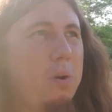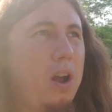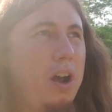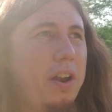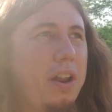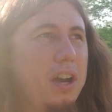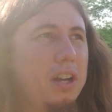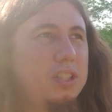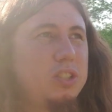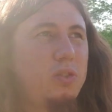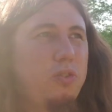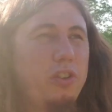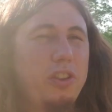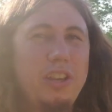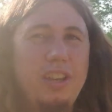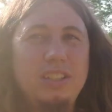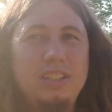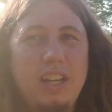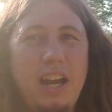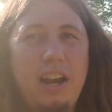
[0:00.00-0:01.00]
products for
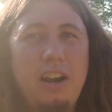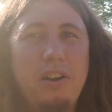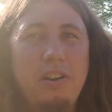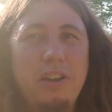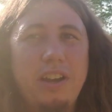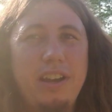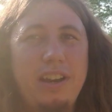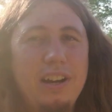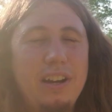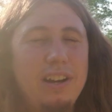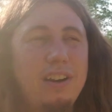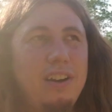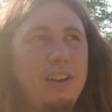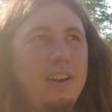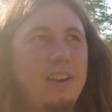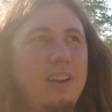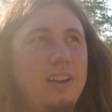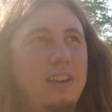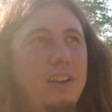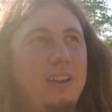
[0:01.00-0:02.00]
the entire year,
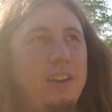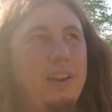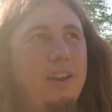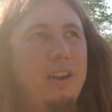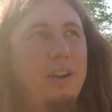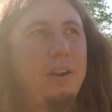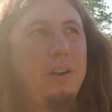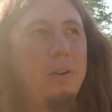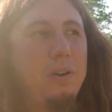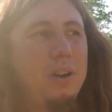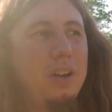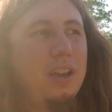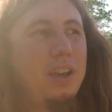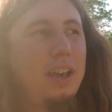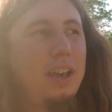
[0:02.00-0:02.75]
you know,